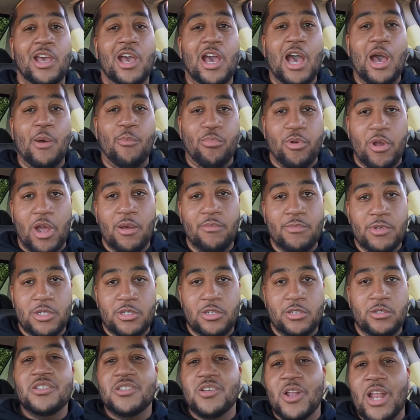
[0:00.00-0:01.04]
I promise
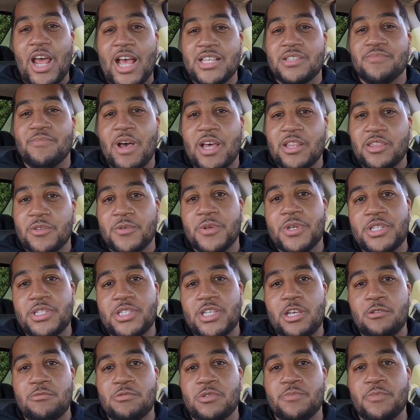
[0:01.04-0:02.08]
you. So that's my 3
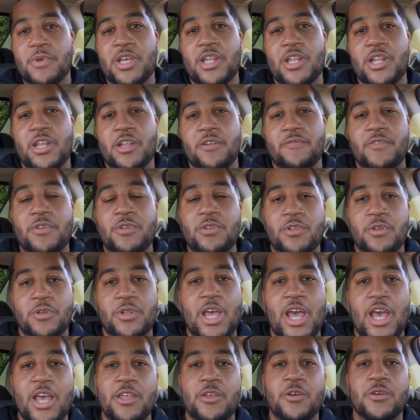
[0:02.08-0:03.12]
tips, man, and if you do
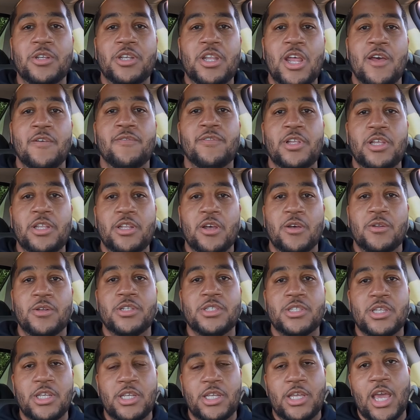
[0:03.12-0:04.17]
that, you'll definitely
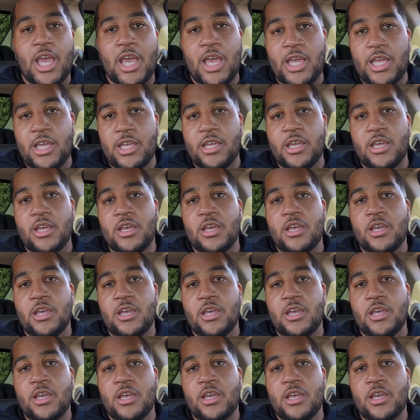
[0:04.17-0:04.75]
notice a gain